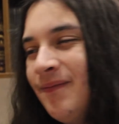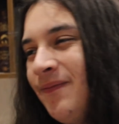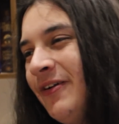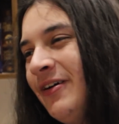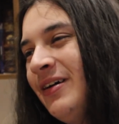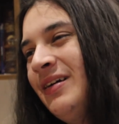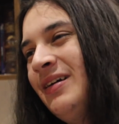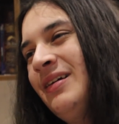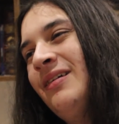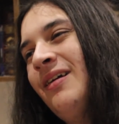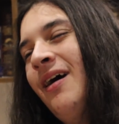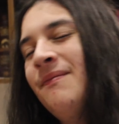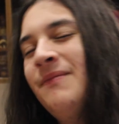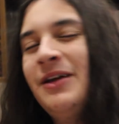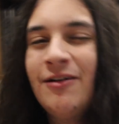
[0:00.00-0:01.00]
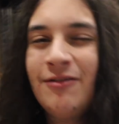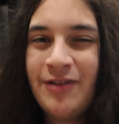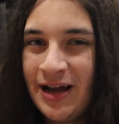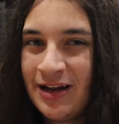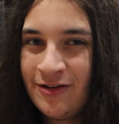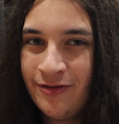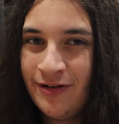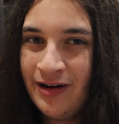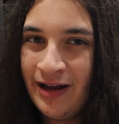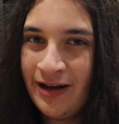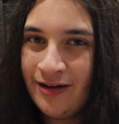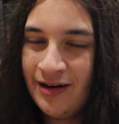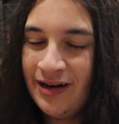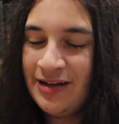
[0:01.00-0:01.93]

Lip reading: But, I mean, I'll get to it later.